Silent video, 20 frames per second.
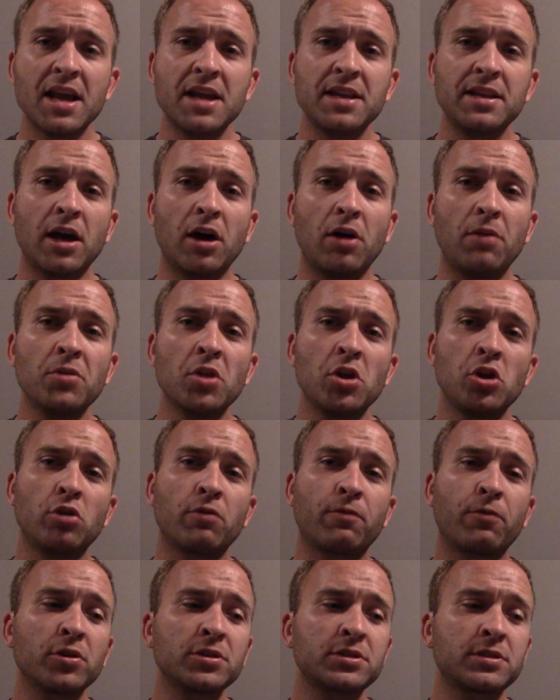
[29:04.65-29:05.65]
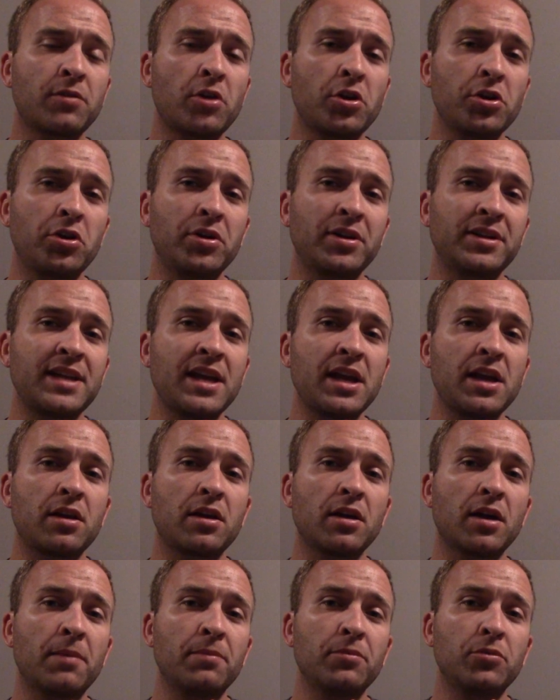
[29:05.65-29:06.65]
Now, first of all, you're going to
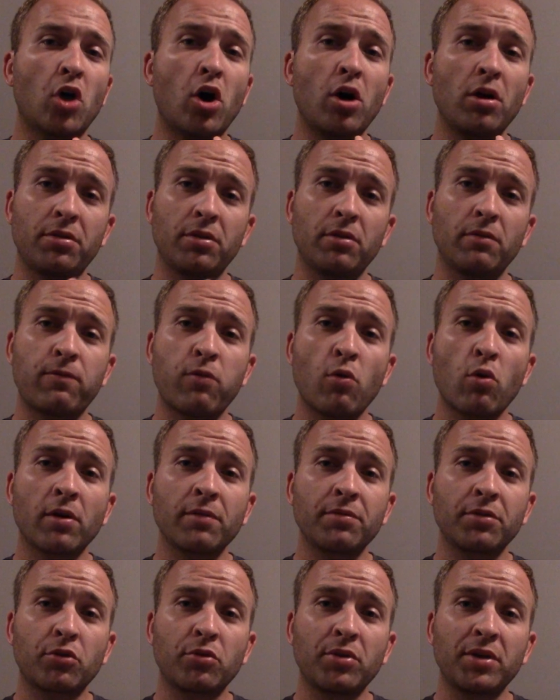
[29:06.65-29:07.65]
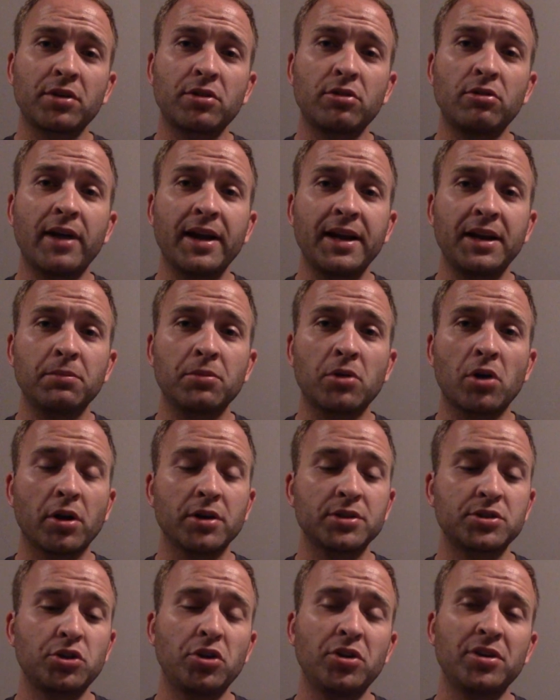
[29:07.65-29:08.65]
take all 4 of the critical item
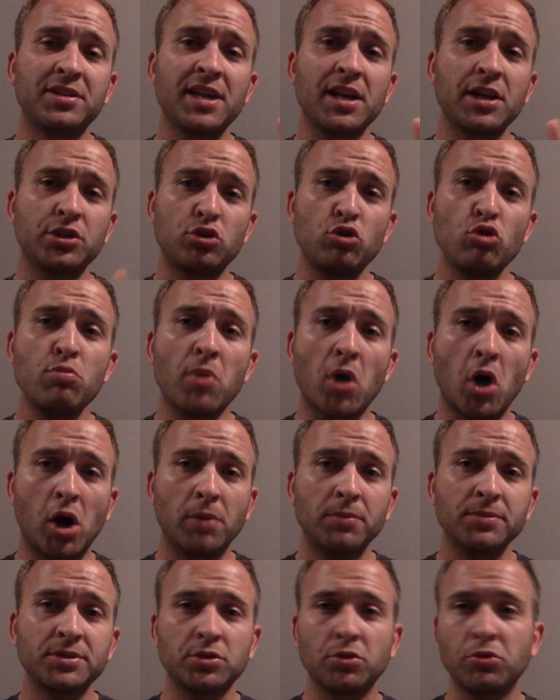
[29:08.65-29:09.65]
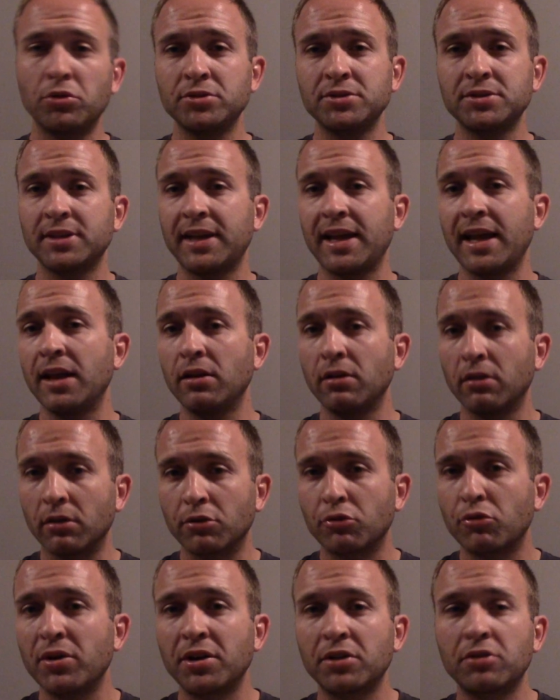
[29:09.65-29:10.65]
cards. So you're going to take 2 bombs. So those, again, are
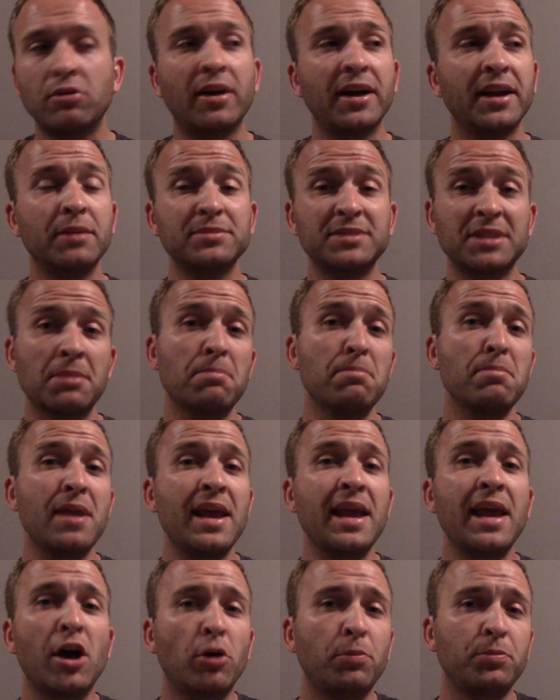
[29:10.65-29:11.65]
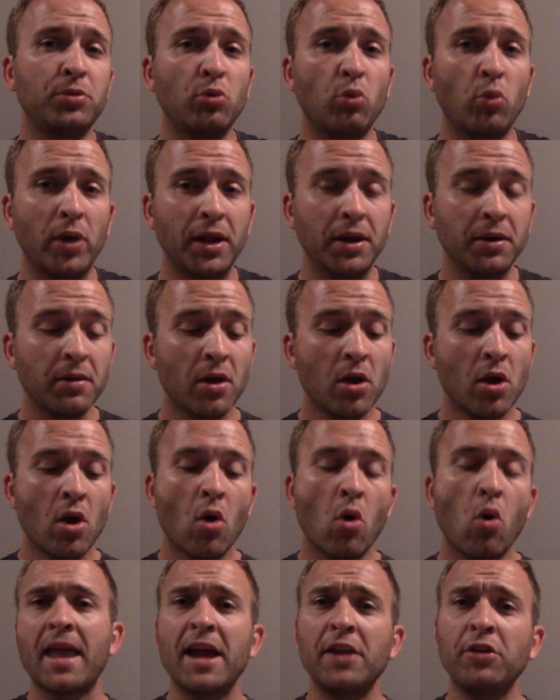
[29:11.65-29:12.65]
critical items that may help you win.
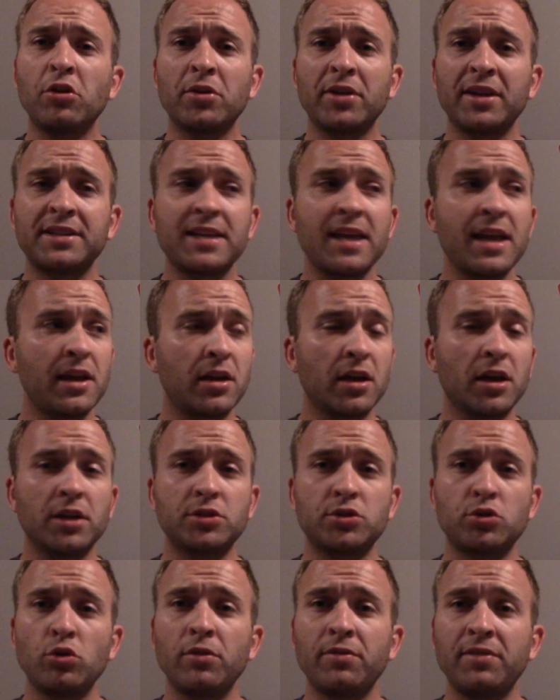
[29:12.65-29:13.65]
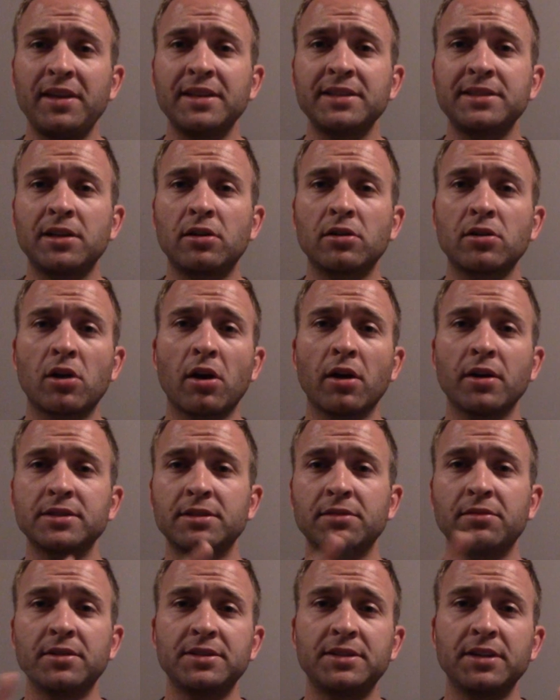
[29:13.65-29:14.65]
And you're going to take 2 of the intel cards
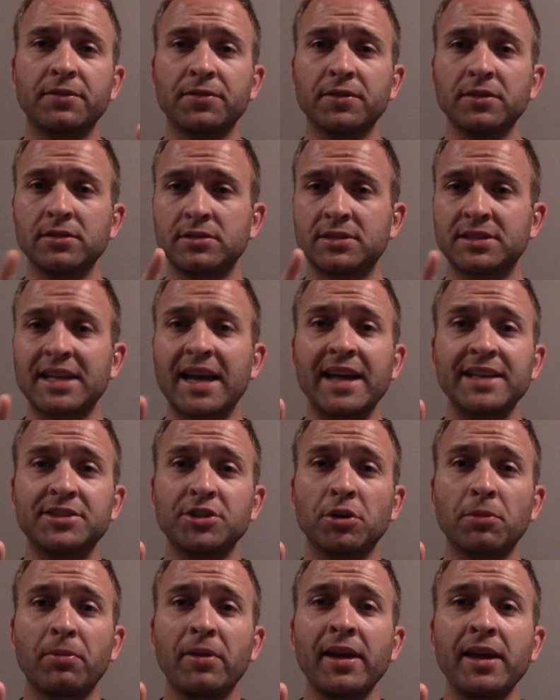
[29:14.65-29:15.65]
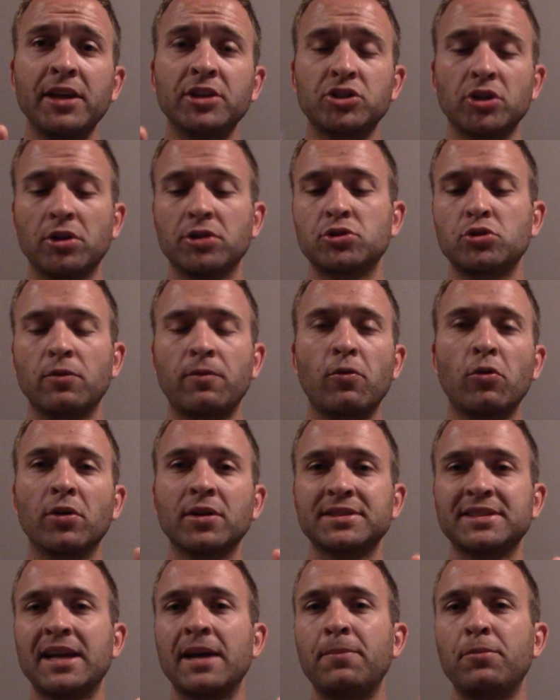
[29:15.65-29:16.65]
of the different sides that are playing each other. So for
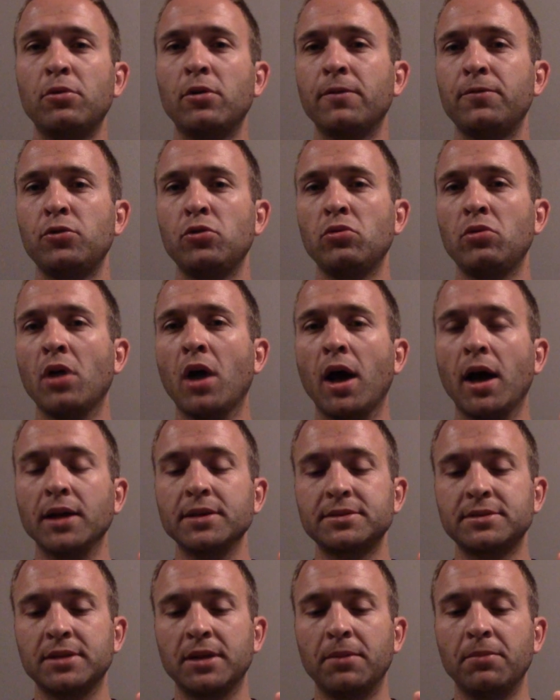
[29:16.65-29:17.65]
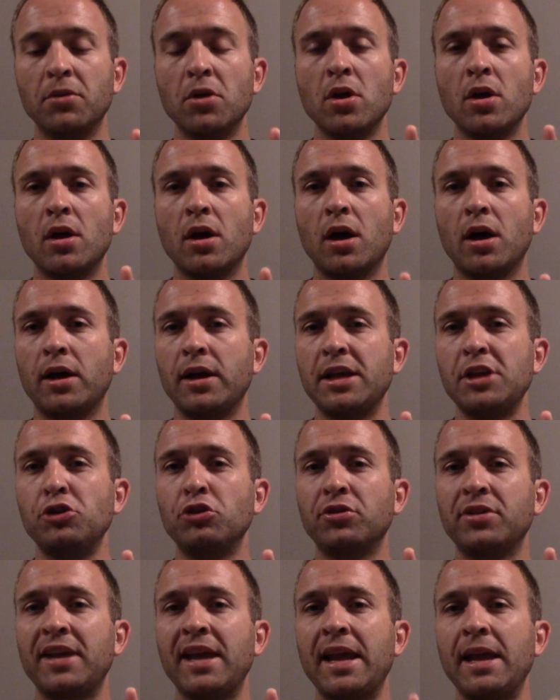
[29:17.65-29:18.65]
example, if you got in
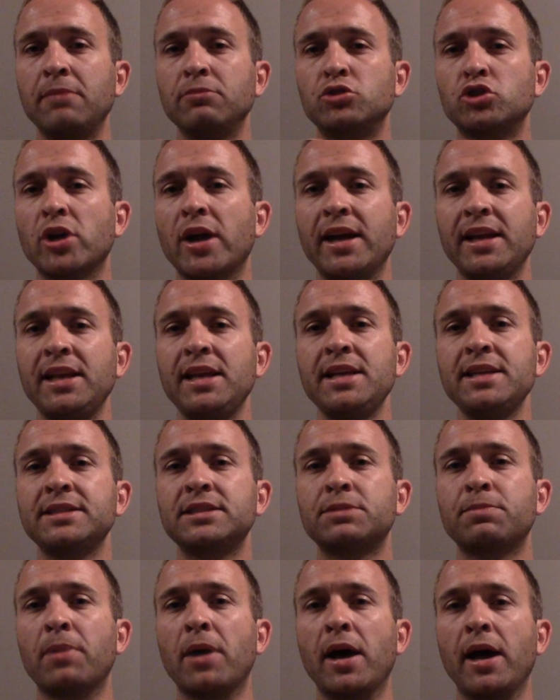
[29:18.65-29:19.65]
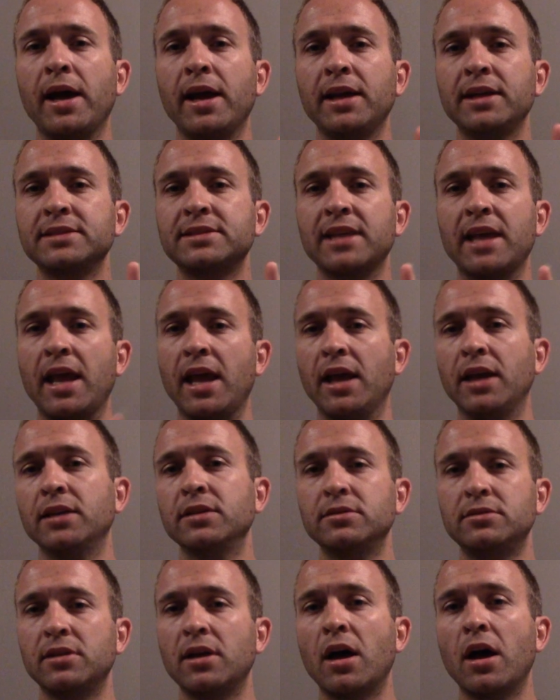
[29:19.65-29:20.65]
your game Chinese spies
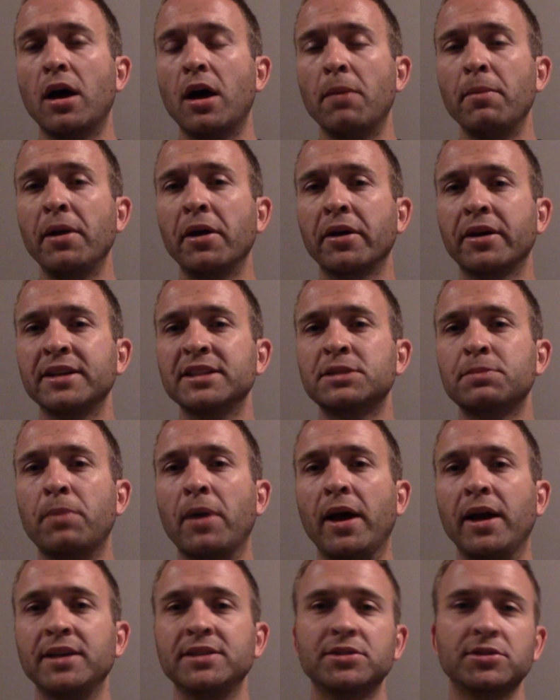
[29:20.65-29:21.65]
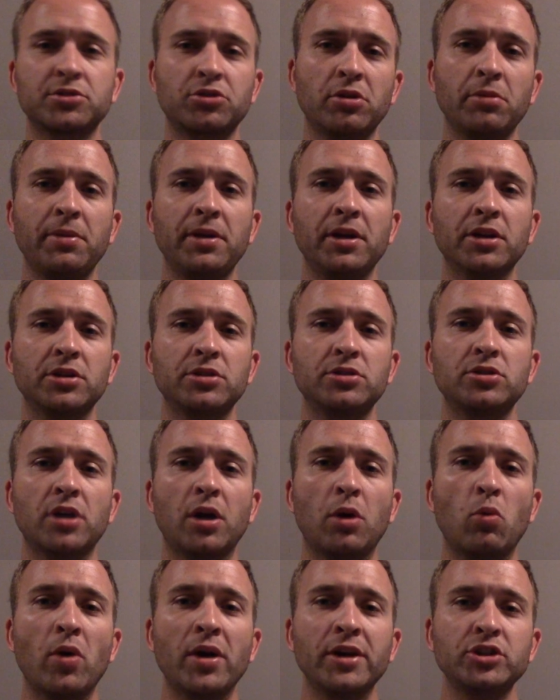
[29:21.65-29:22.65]
and American spies, there's going to be a
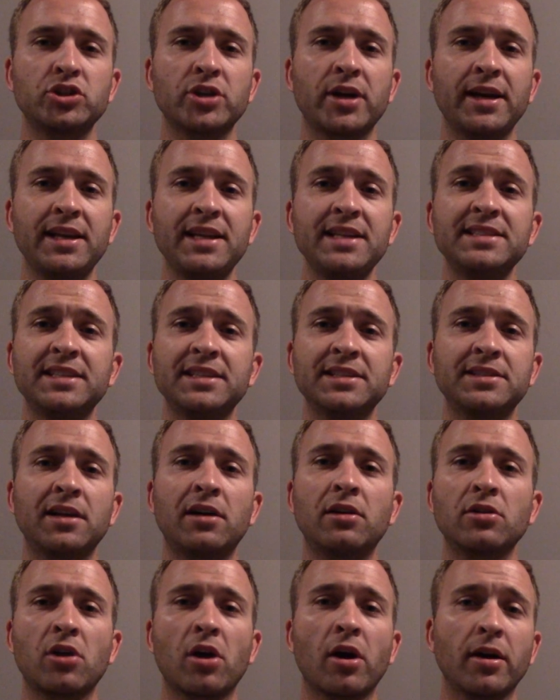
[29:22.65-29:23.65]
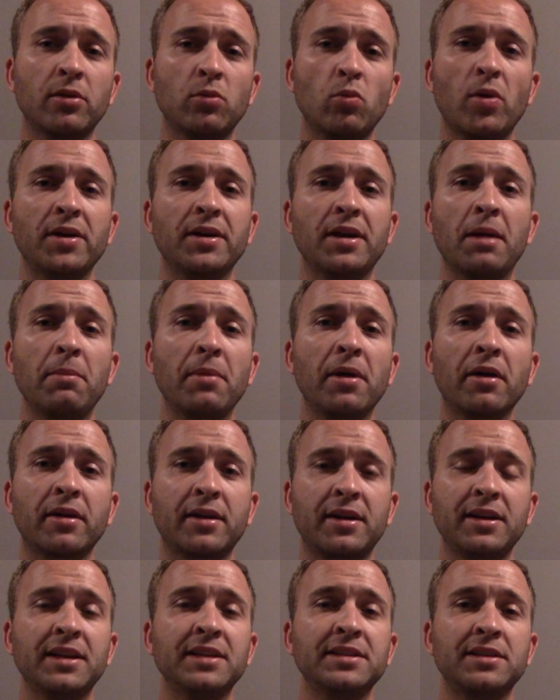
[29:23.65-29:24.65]
1 Chinese intel card and 1
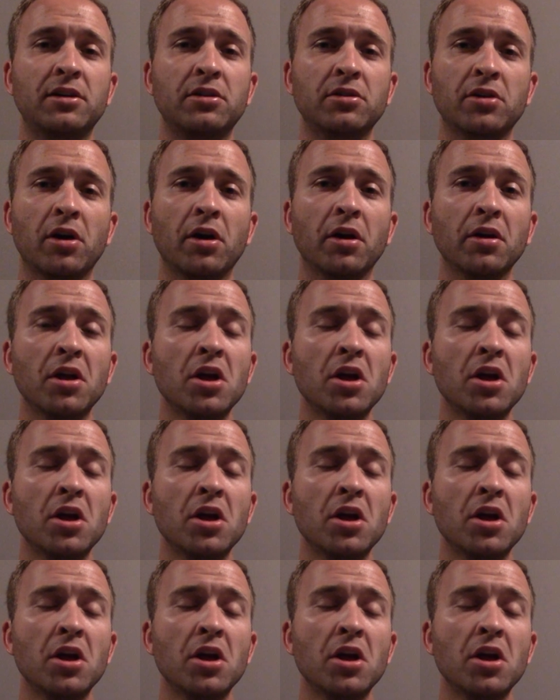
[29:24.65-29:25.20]
American intel card.